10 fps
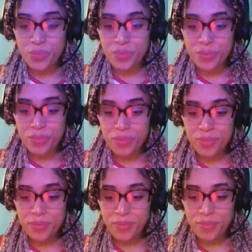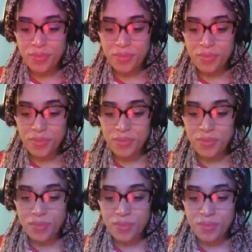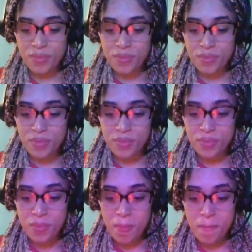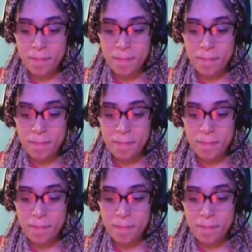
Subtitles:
(silent)